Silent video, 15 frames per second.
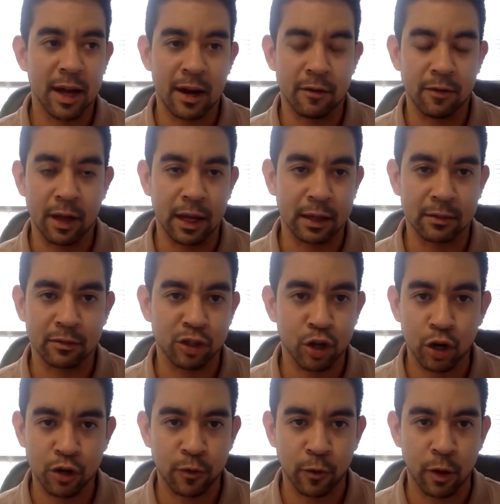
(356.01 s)
kind of like
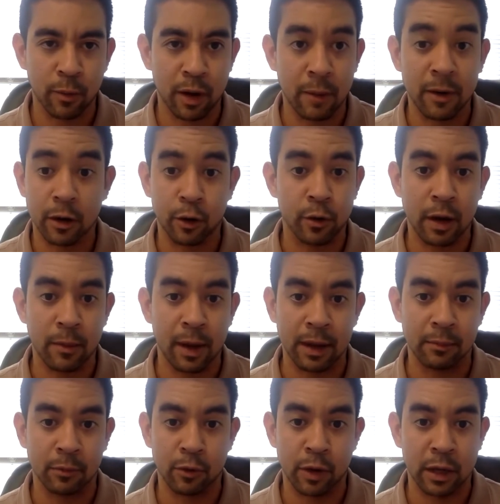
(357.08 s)
search for it, but I'm going
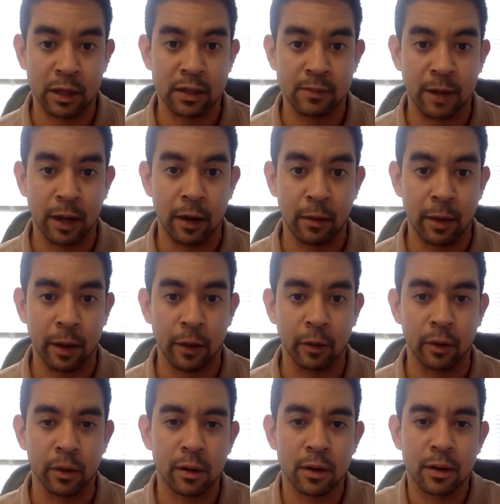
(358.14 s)
to create this on my
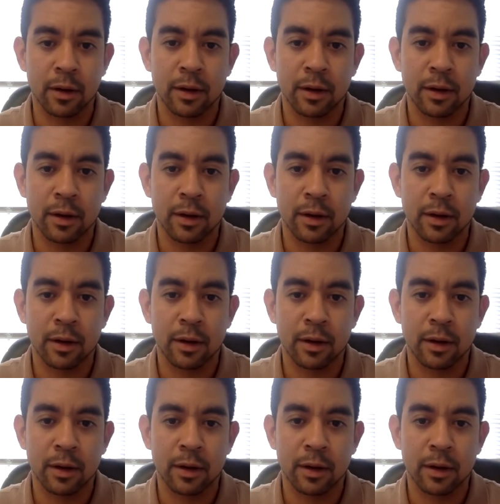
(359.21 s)
own.